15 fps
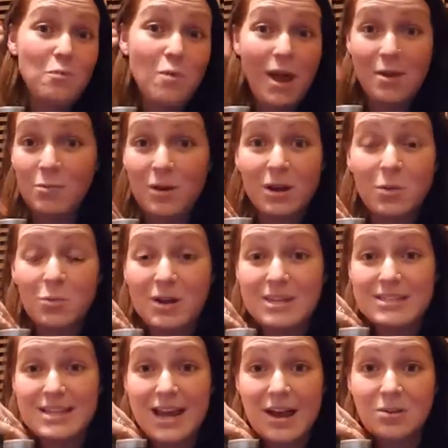right when it
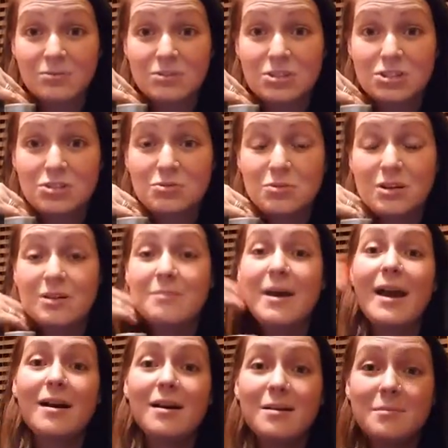went down, did you get it
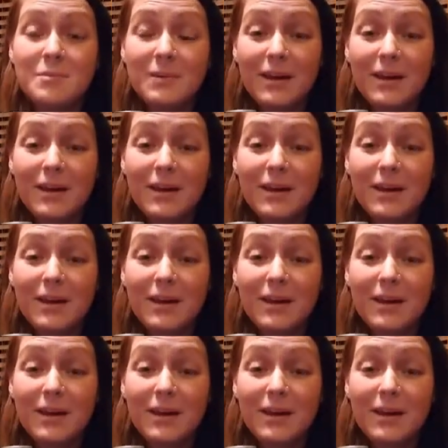back up?